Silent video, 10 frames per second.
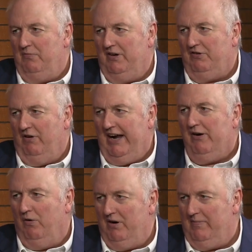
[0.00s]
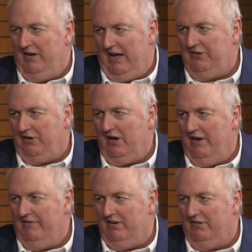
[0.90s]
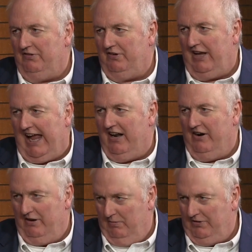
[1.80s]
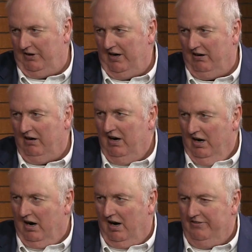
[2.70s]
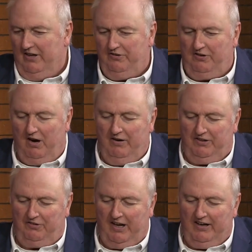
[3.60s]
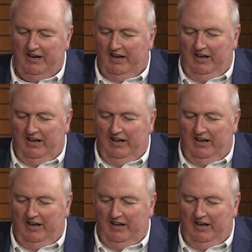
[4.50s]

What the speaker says: When Greg Orman, as governor's candidate, was here on this show, he said,